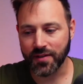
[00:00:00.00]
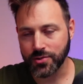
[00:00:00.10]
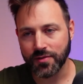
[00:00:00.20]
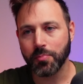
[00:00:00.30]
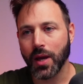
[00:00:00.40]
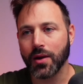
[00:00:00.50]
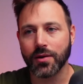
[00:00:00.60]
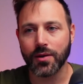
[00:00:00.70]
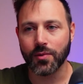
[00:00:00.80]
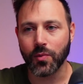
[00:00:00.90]
I just paired
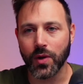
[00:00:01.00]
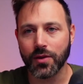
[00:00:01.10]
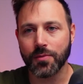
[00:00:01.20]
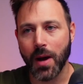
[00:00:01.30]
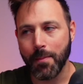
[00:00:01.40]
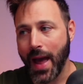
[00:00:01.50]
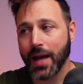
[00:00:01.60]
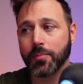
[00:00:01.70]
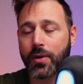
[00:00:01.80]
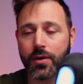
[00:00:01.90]
it with my
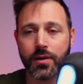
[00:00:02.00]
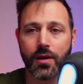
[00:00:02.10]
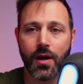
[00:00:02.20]
MacBook,